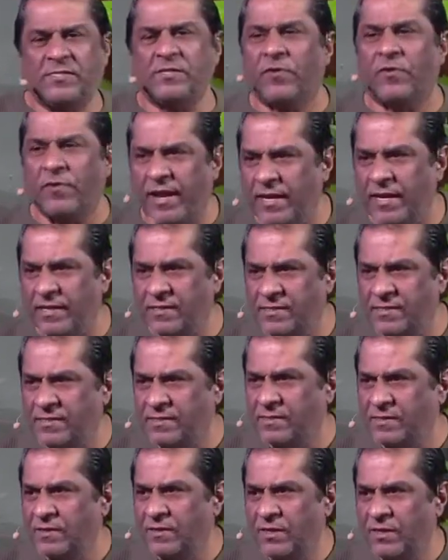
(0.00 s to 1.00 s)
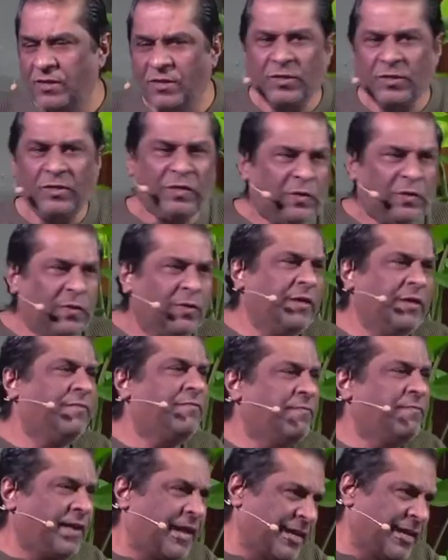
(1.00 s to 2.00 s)
grace to
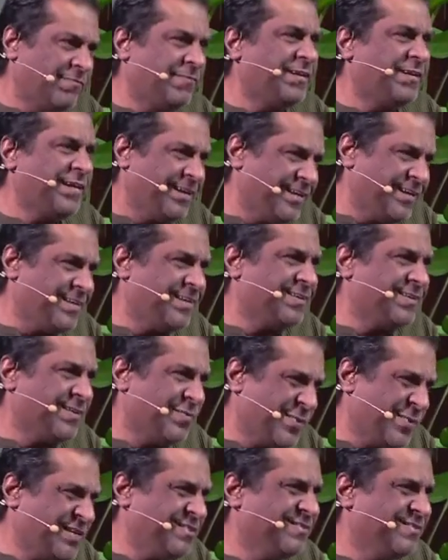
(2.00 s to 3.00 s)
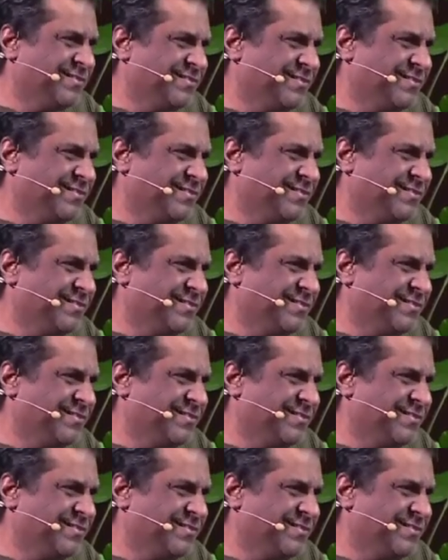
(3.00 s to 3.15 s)
live life daily. Amen?